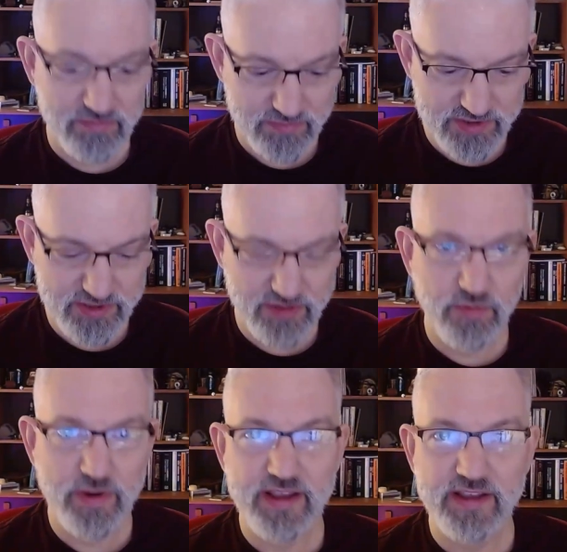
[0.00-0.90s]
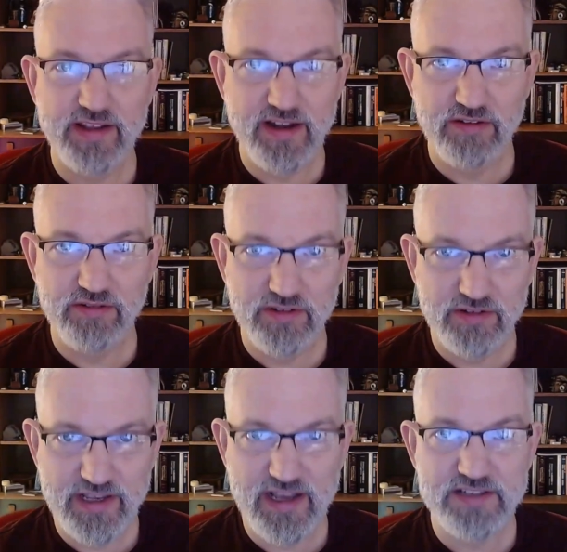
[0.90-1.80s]
start to finish,
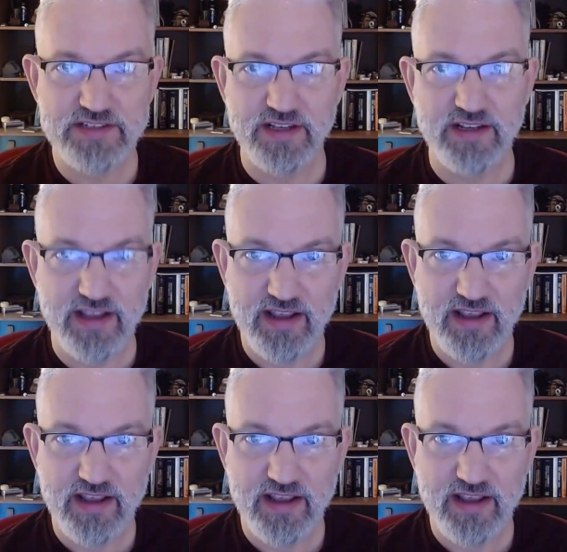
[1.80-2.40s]
including weighing,